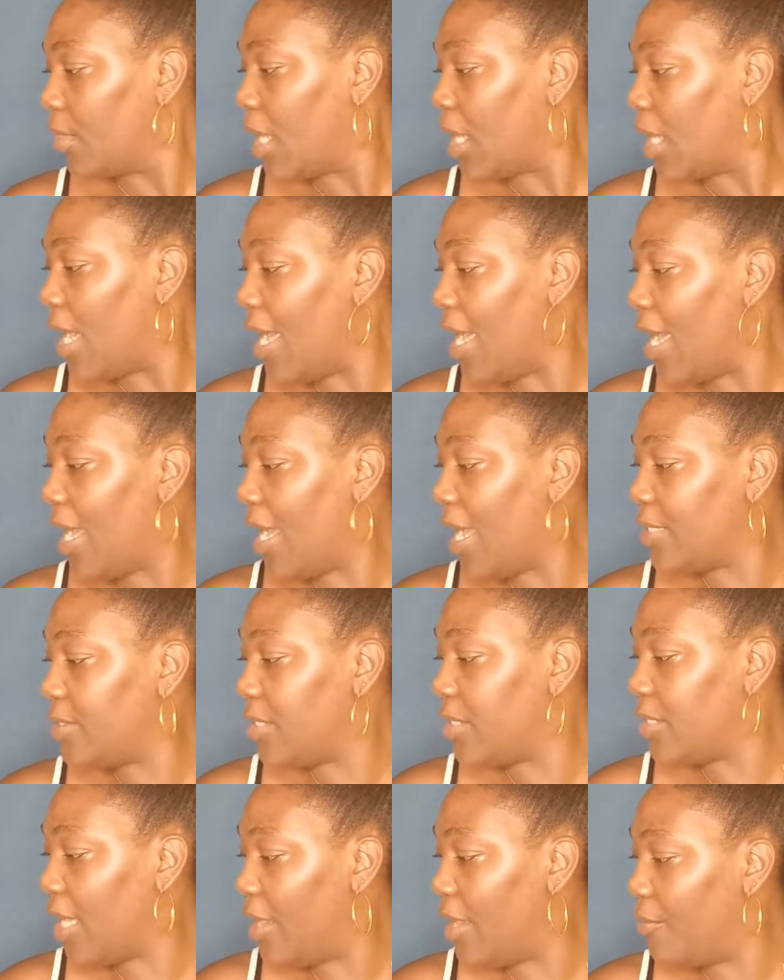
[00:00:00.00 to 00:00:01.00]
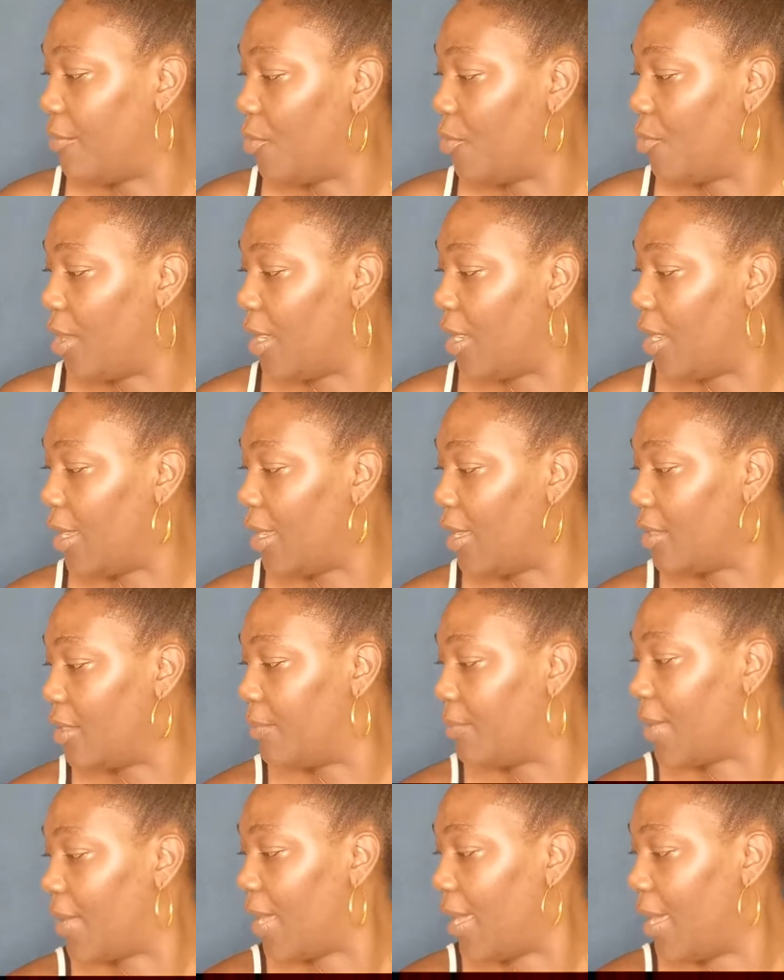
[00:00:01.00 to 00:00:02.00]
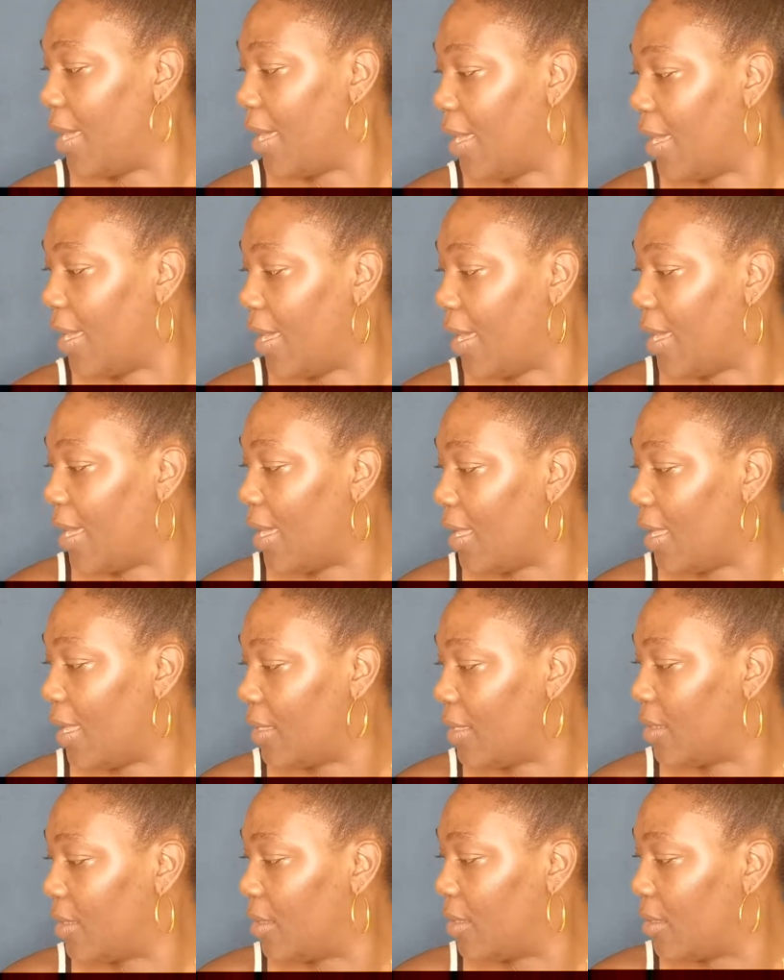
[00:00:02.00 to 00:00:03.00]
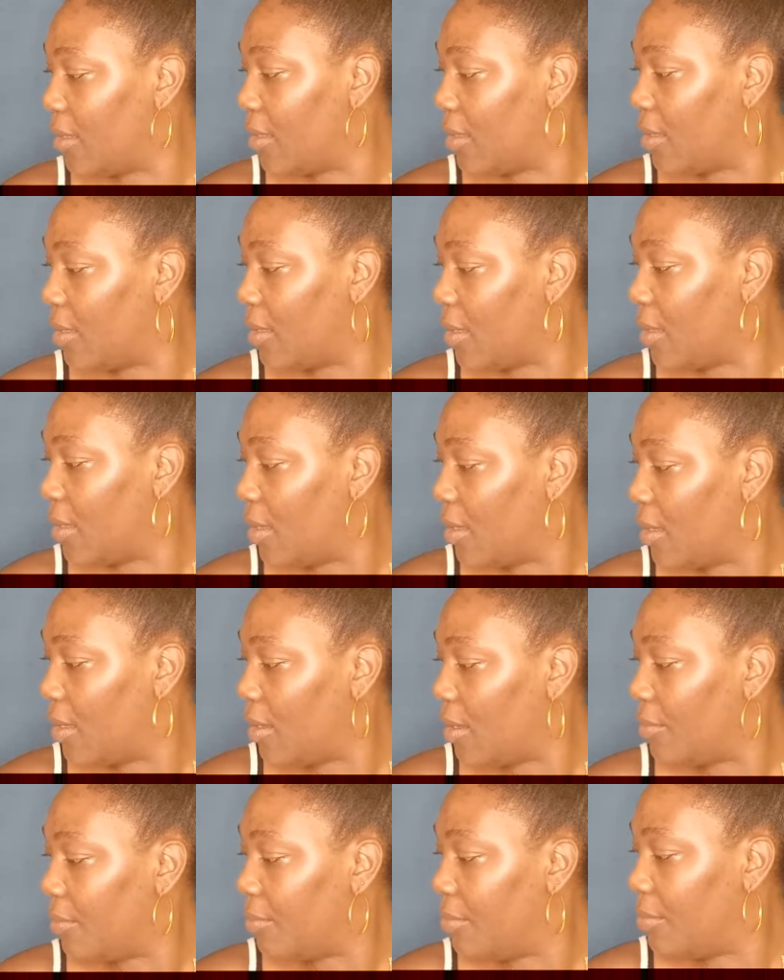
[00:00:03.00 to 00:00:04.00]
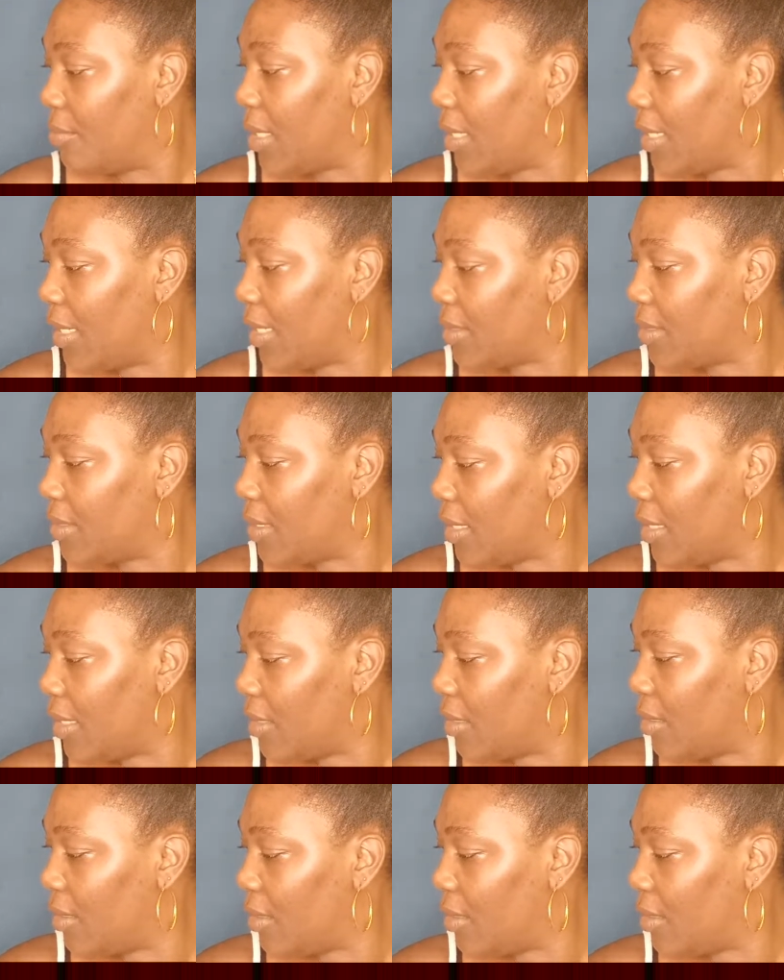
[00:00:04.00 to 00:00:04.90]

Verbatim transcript: I had to get more help. I had belated